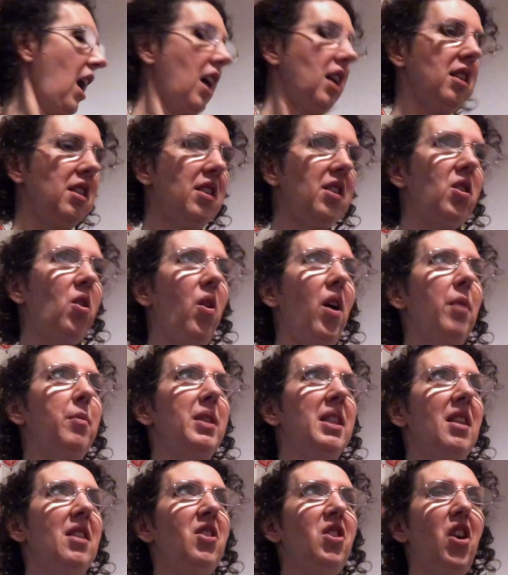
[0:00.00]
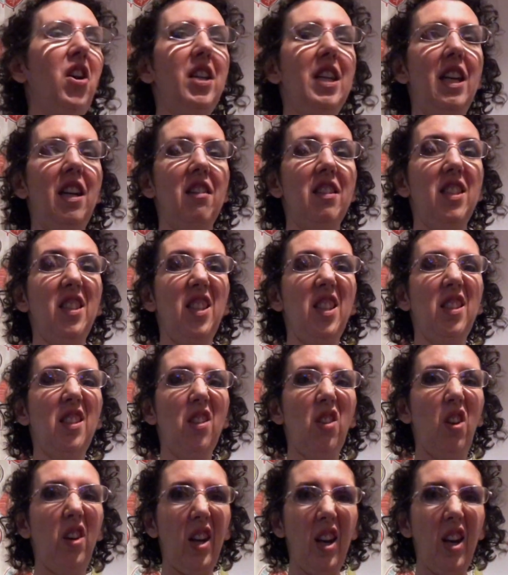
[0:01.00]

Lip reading: So I'm sitting down here at 6 o'clock.